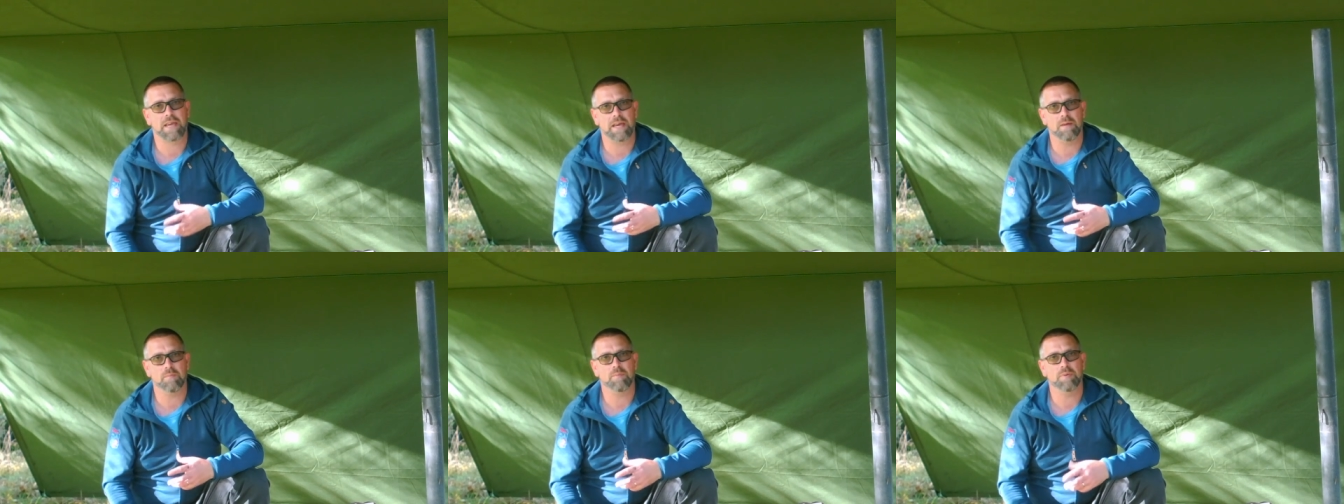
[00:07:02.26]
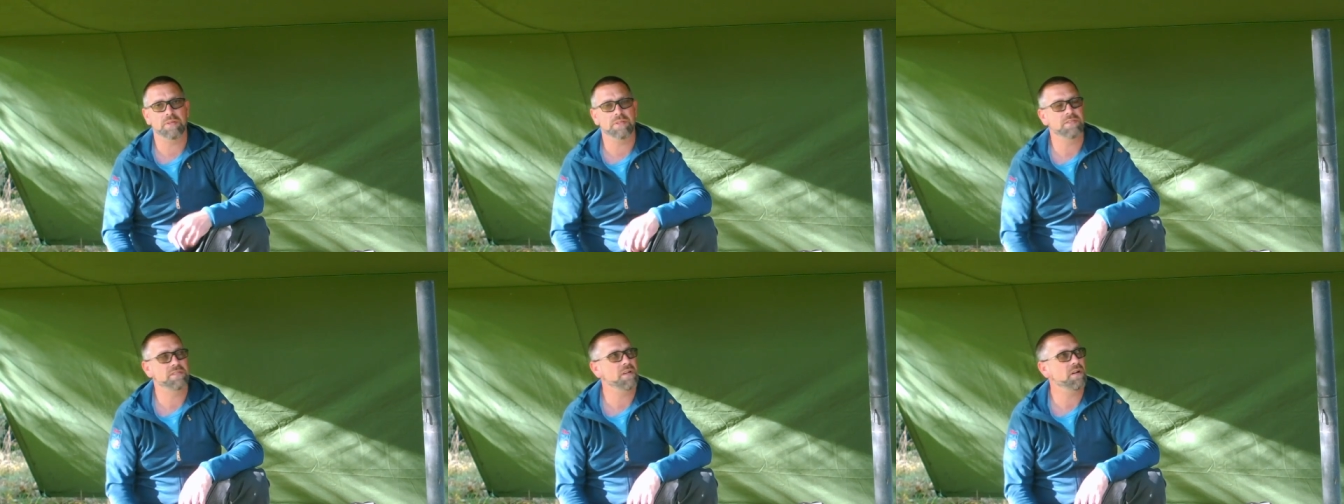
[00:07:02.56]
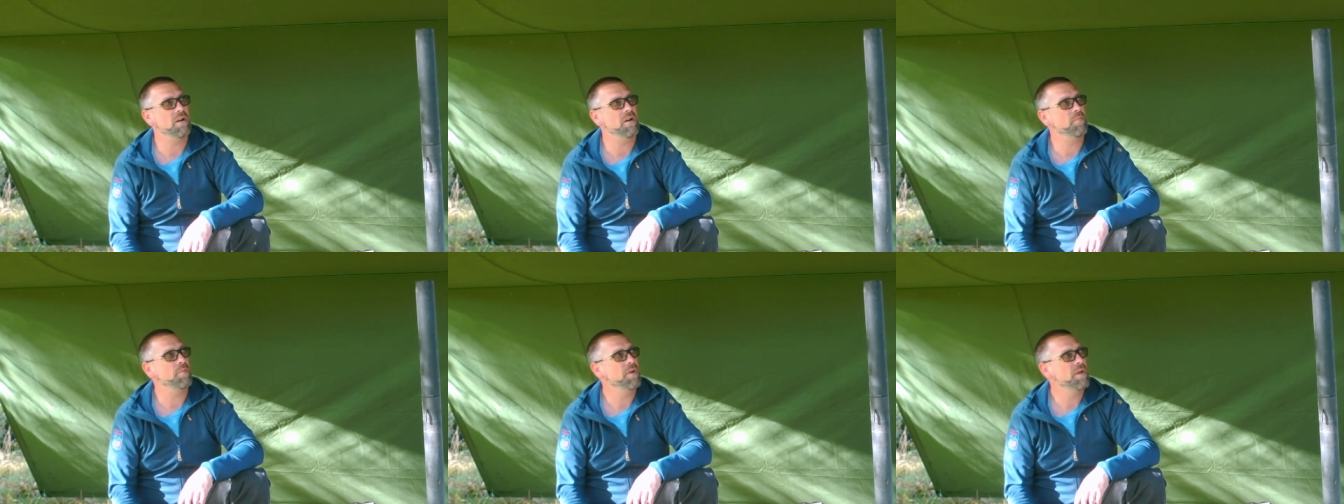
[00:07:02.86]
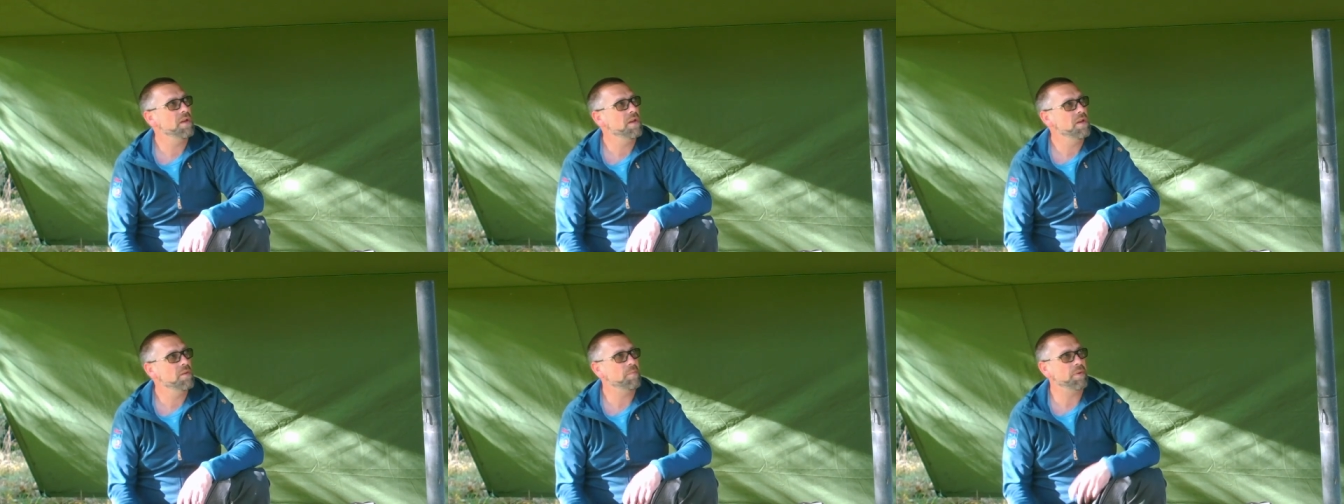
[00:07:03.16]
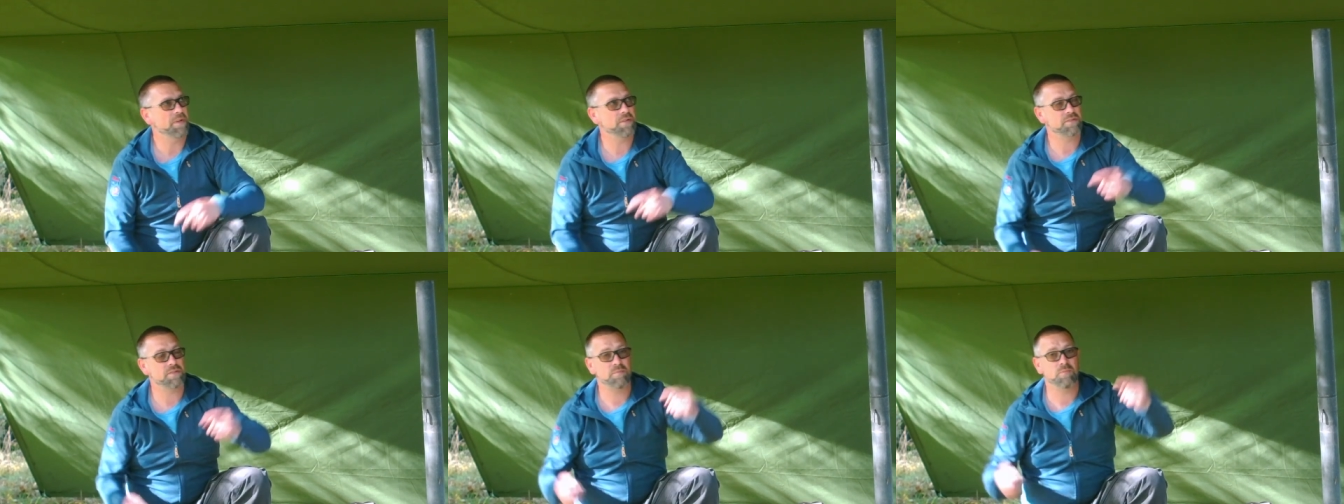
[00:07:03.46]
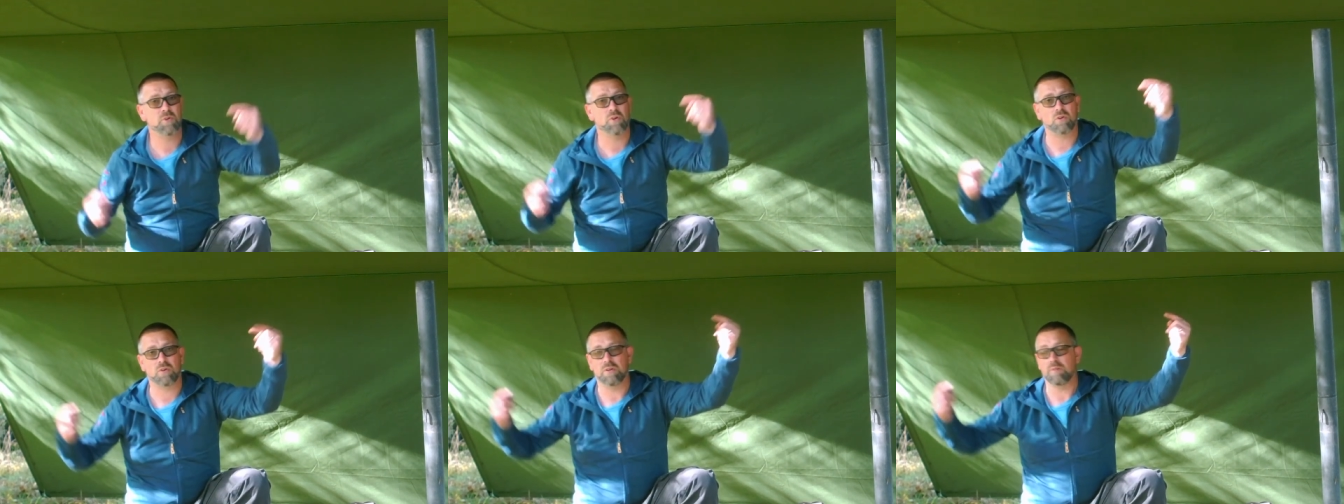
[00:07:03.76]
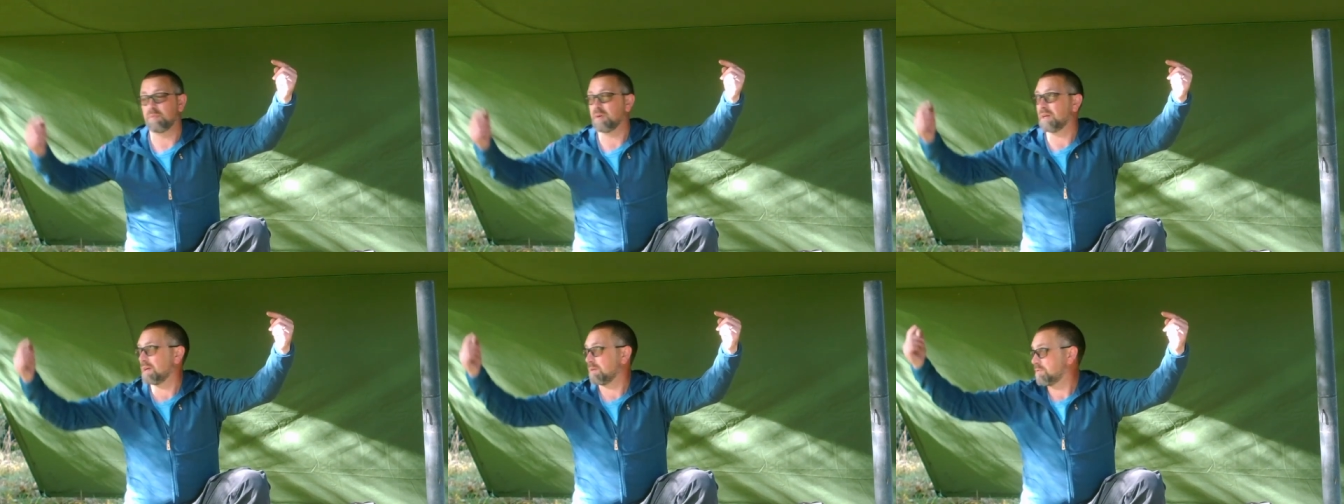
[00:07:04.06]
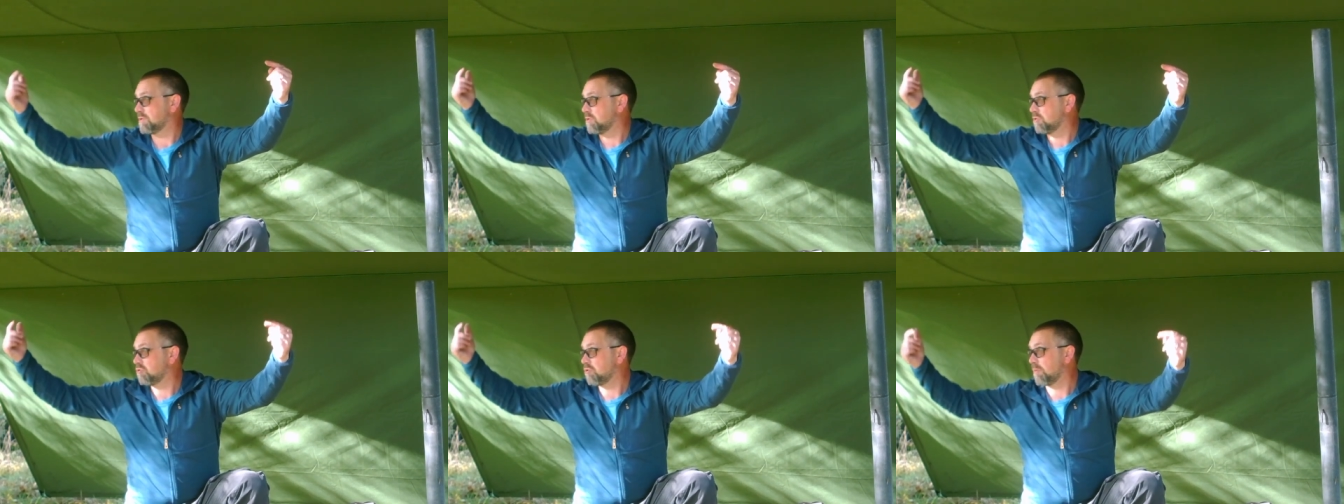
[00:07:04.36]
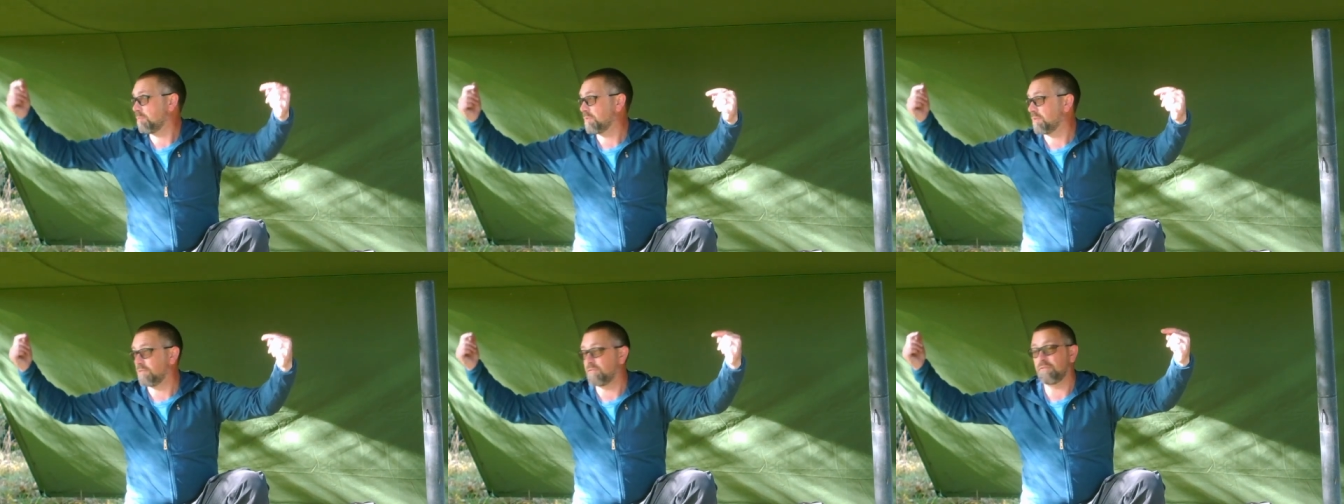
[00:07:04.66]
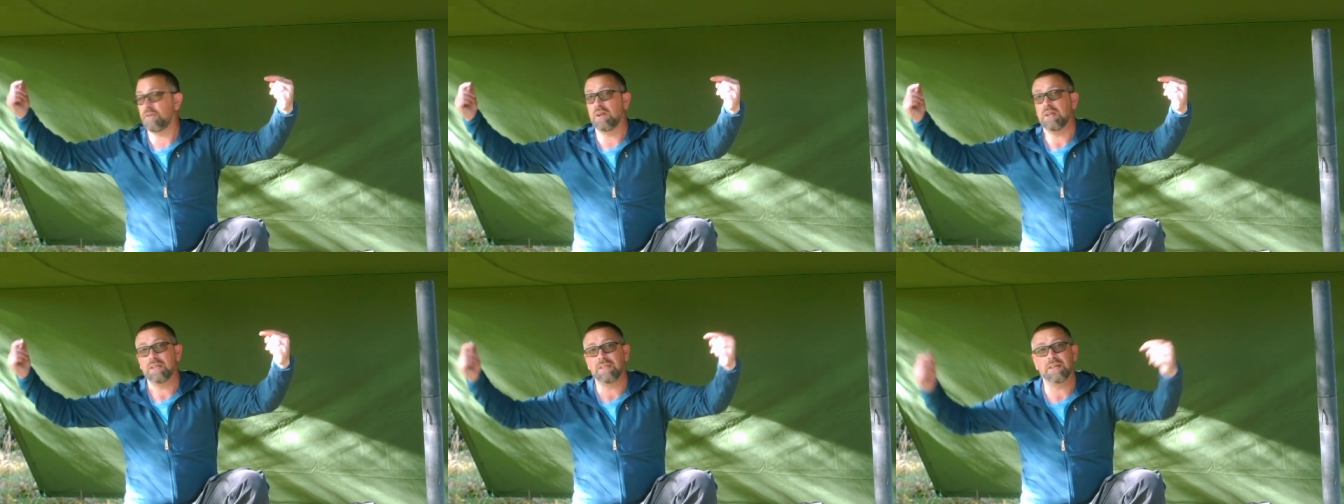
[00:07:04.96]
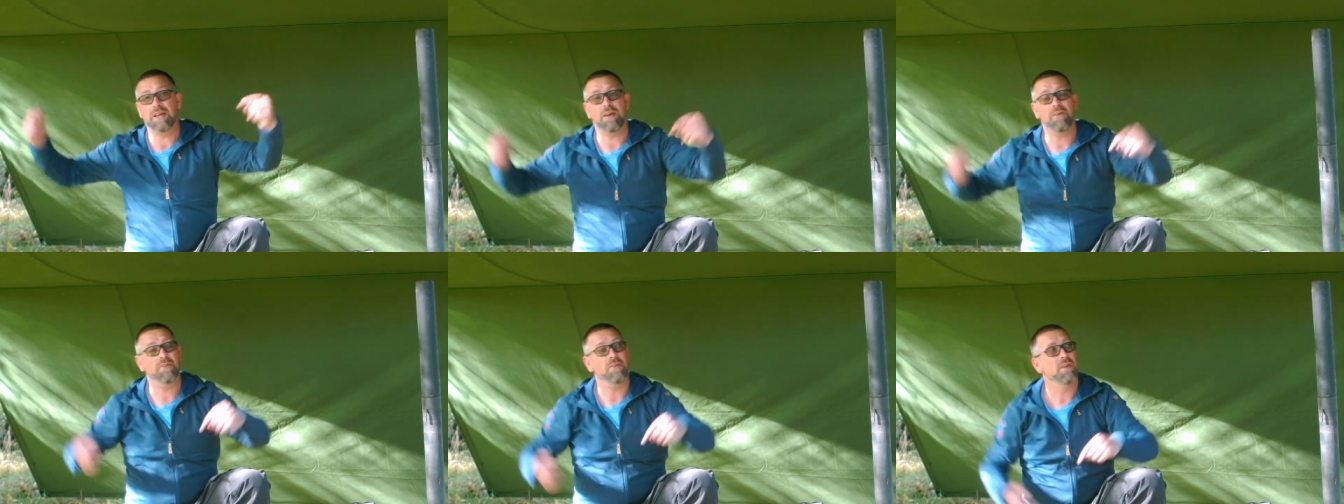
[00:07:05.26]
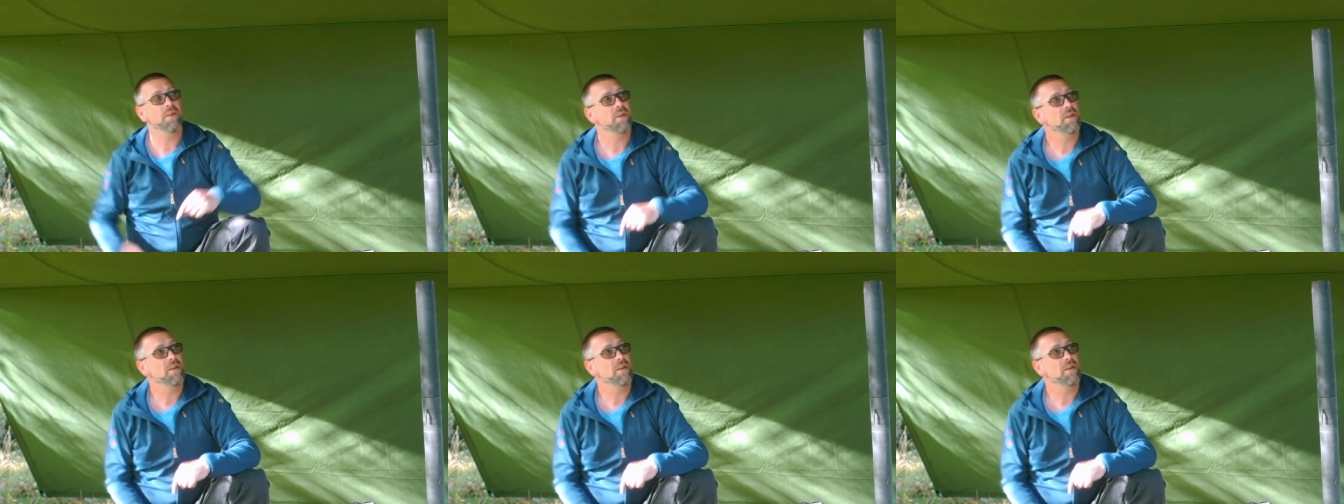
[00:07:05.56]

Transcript: camping tarp, because I'm not going to be able to drop the front down